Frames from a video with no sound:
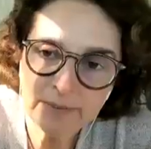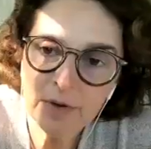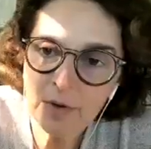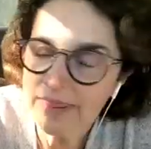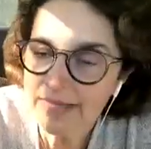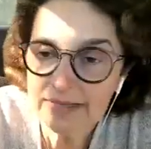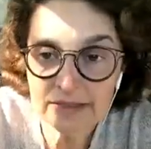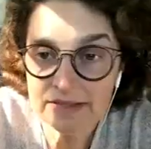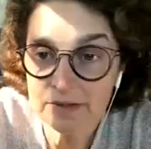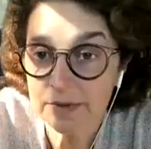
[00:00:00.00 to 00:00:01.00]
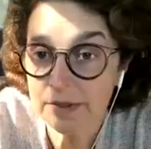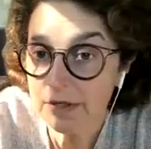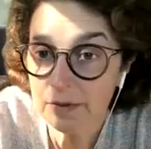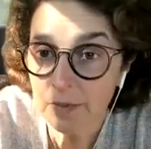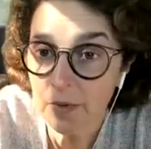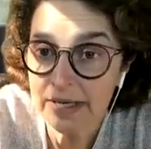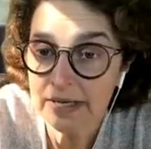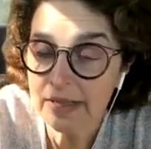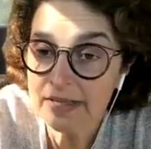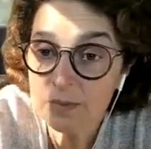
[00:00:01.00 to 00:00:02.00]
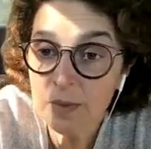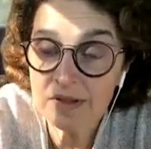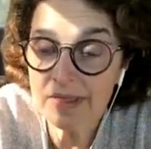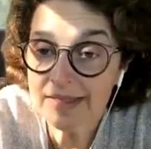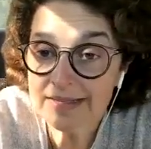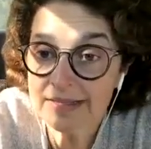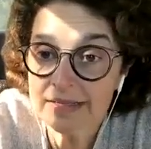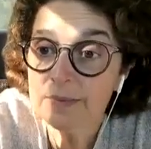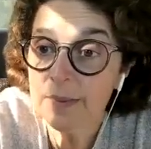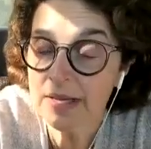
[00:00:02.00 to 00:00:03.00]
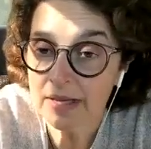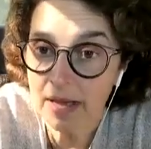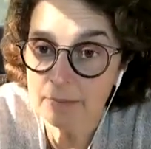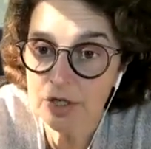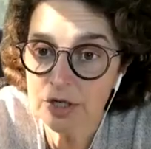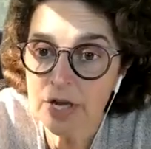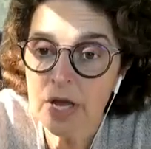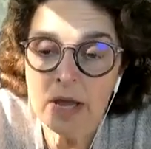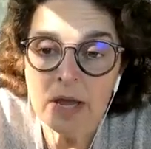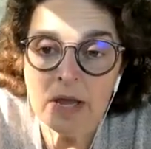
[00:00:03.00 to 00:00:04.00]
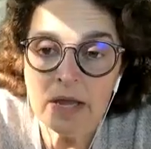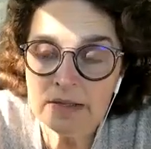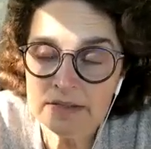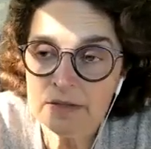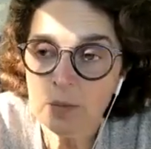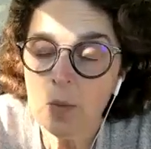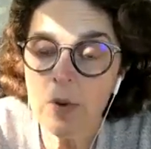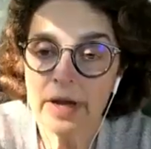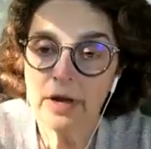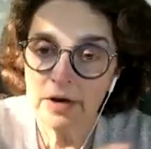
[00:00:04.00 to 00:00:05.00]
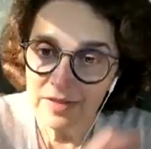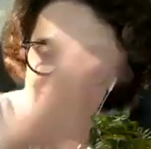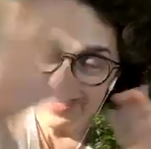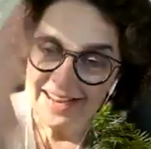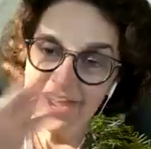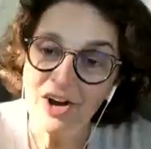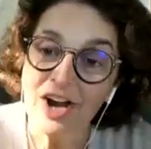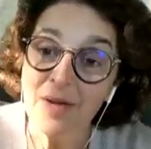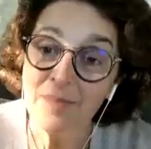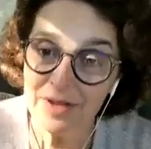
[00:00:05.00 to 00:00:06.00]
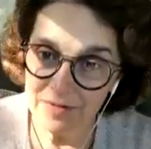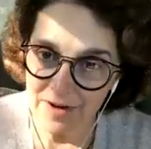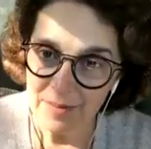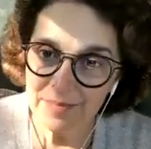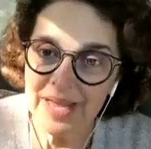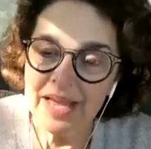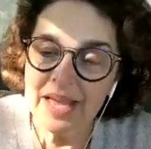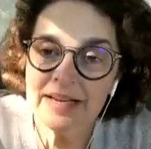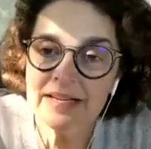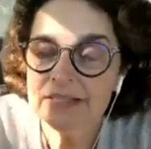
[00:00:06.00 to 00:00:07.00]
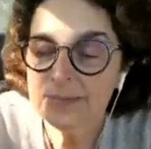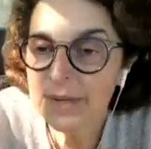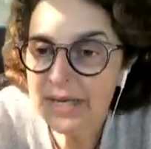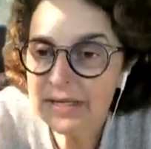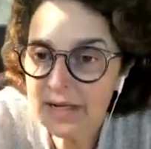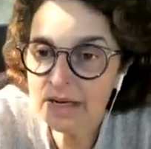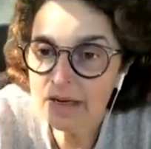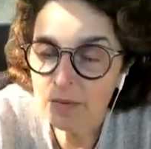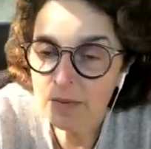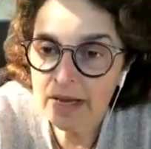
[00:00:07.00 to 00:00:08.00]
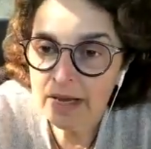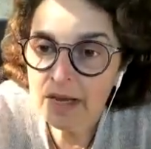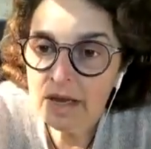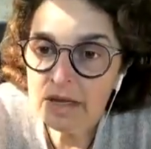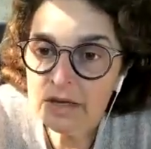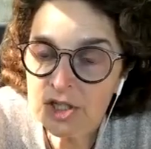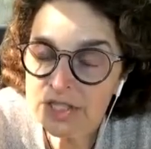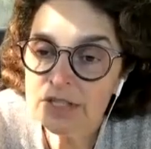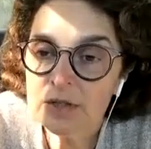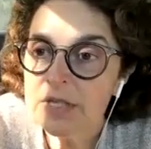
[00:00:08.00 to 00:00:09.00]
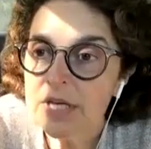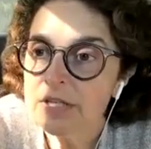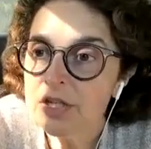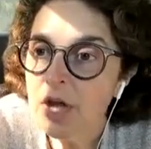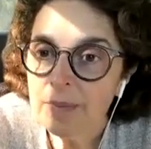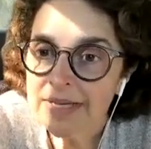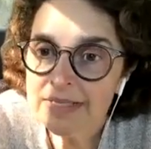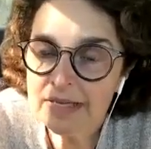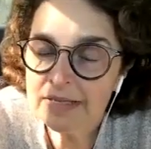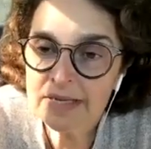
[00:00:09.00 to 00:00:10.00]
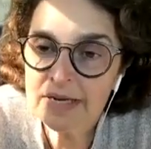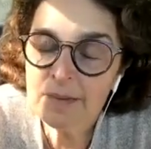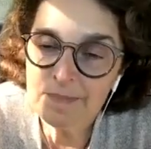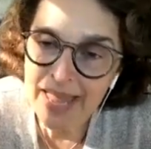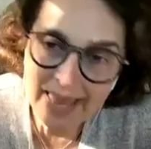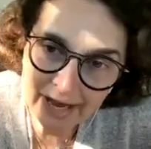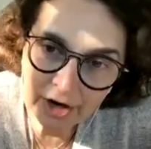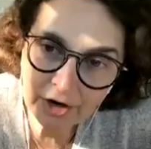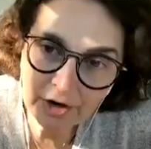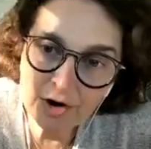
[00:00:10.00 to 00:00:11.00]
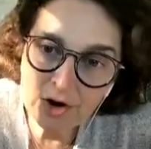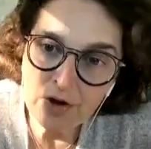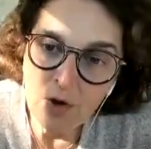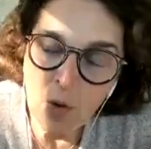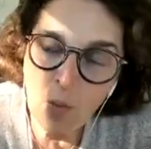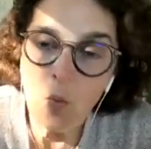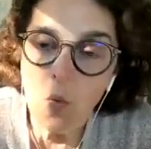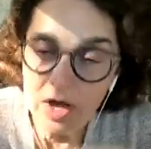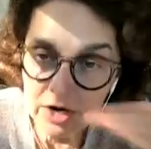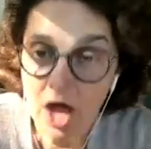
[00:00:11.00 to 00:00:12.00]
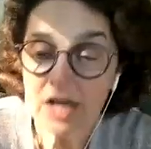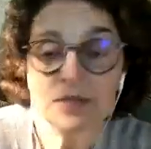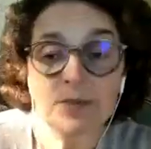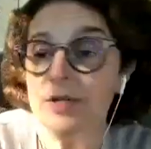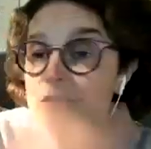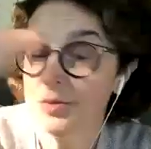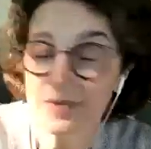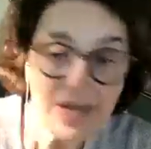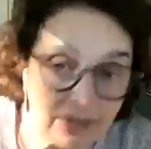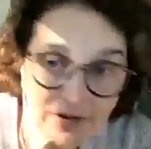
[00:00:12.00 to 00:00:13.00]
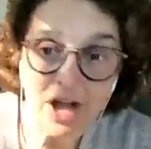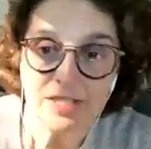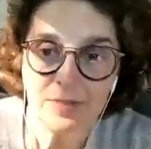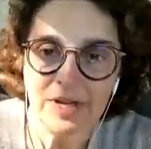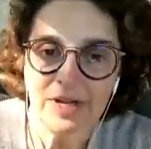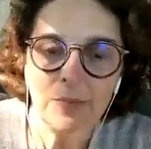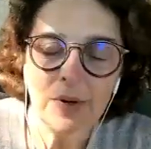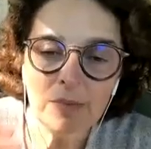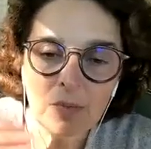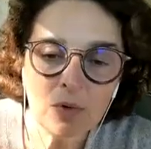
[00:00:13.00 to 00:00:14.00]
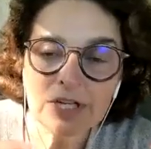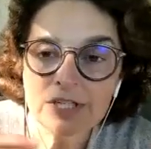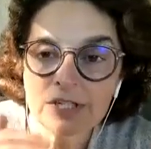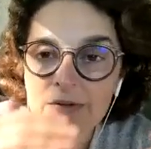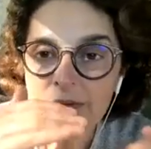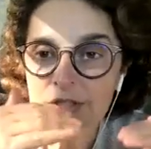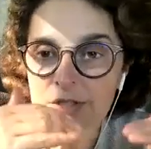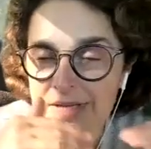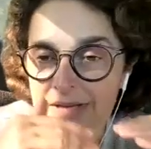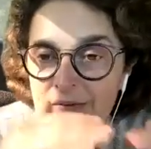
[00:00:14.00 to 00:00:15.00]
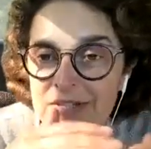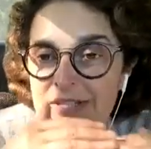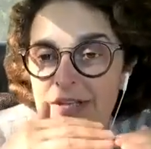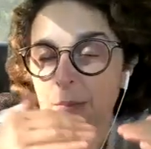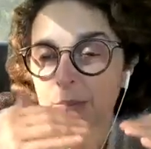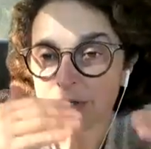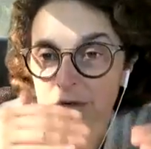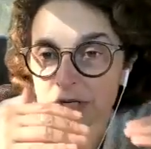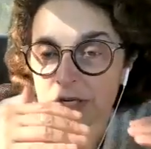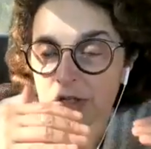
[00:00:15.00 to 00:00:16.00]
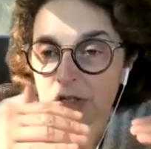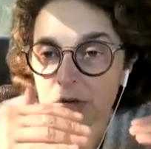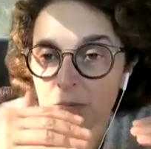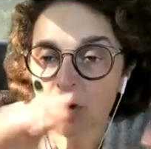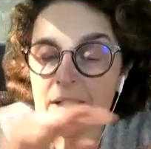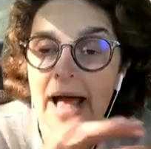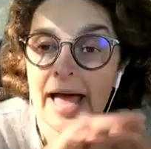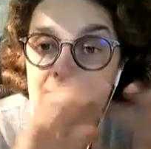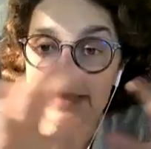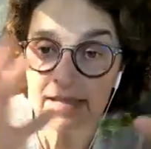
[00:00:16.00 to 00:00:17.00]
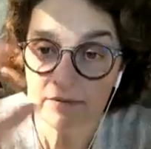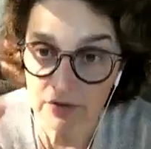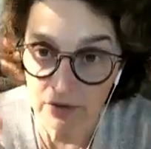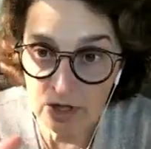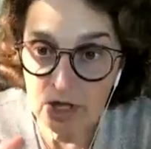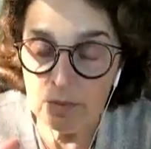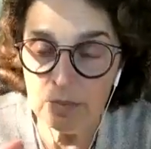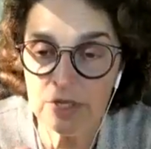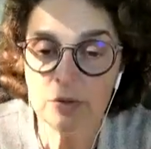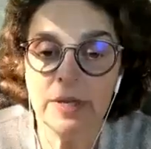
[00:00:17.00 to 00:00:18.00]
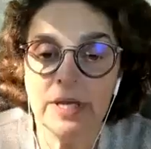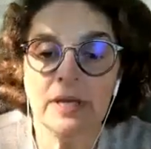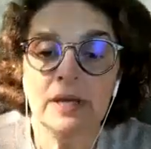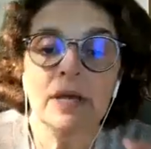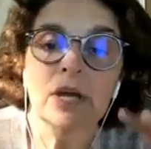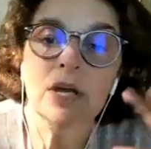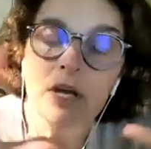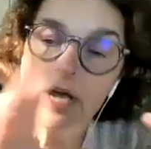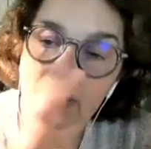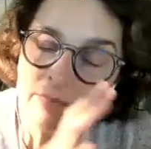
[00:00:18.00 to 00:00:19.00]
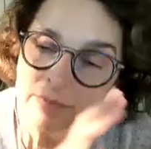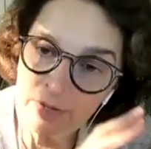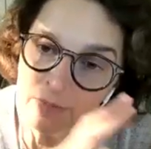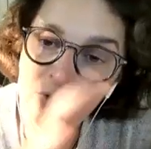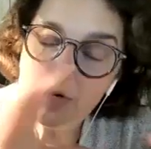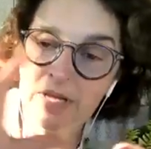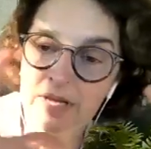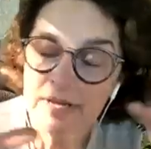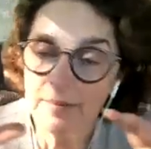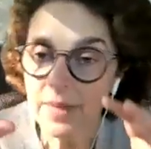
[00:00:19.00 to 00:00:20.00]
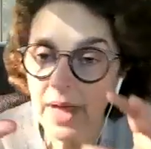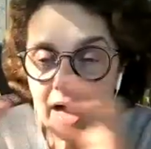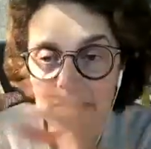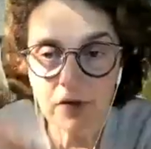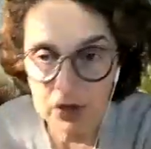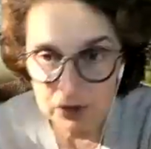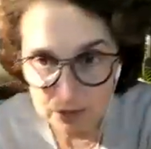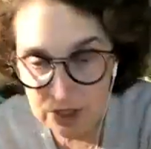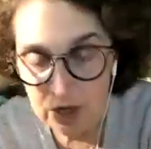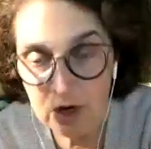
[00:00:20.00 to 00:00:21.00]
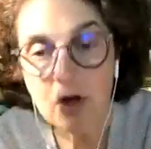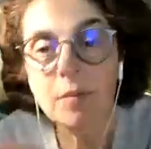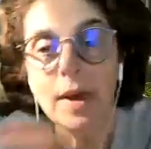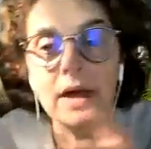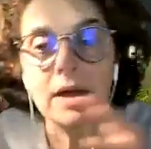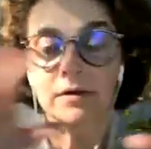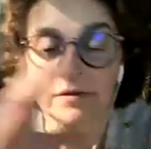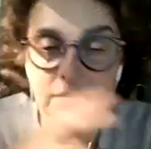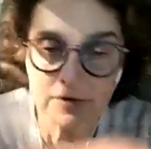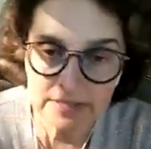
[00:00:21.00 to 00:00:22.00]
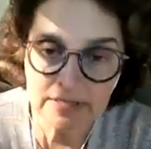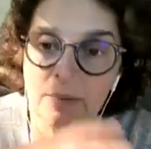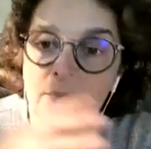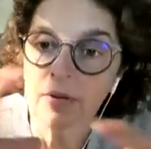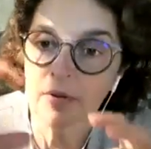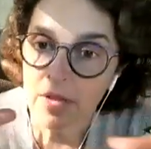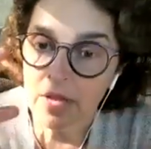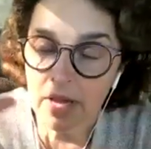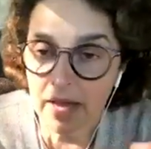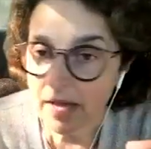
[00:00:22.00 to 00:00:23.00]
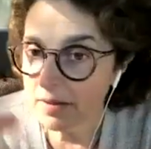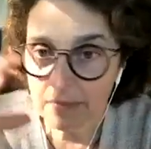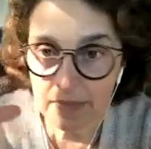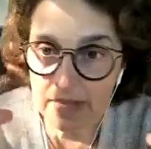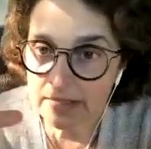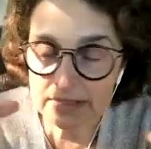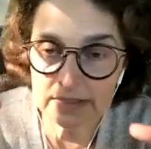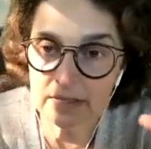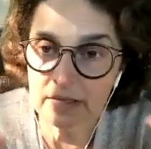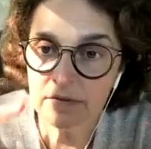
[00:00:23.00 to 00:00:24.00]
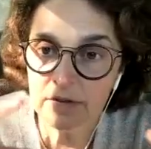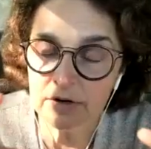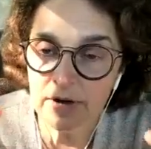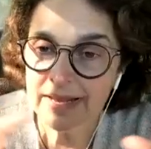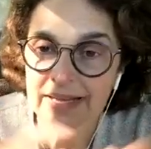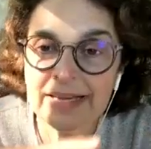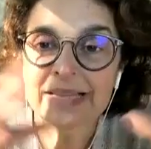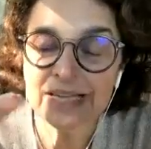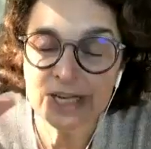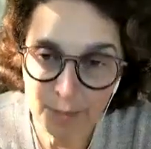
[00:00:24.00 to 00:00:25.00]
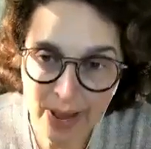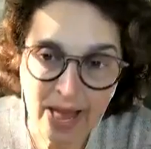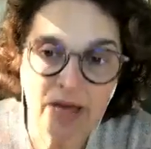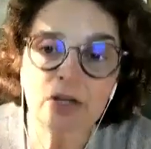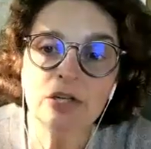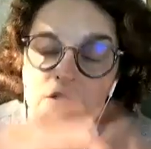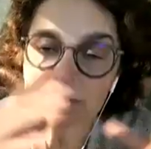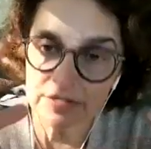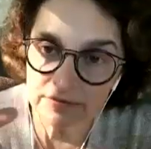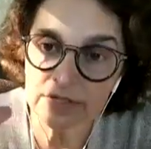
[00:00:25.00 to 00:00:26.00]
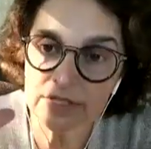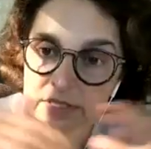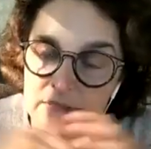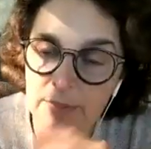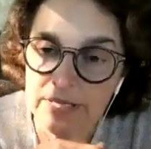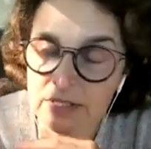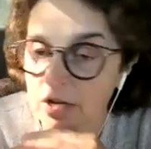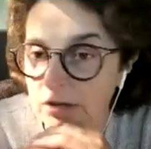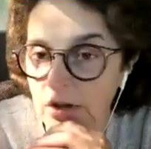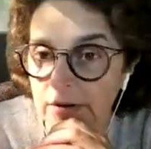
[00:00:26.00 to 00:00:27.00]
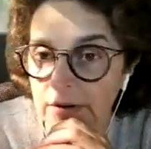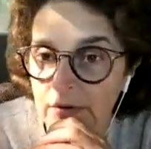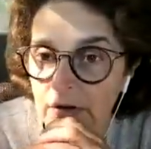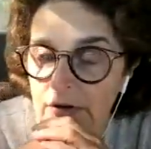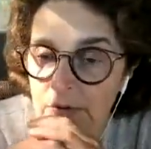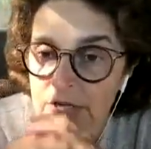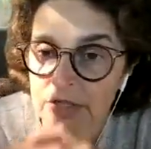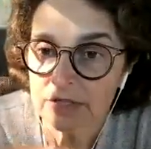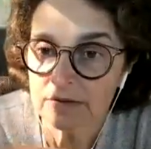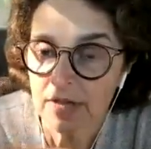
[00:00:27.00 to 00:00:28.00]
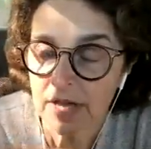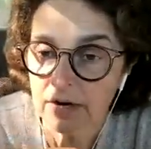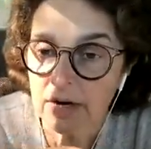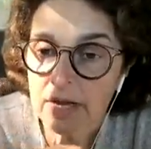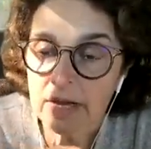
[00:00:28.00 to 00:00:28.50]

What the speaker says: No, I think that that's a really good point. And that's one of the things that is being captured, is where the data are coming from. And it's being done in a way, just as you said, it's not being done to compare one hospital to another hospital, but more to give us the opportunity to look more at high level between community high volume sarcoma, for example, to see if there are any clear patterns or differences based on locations of care.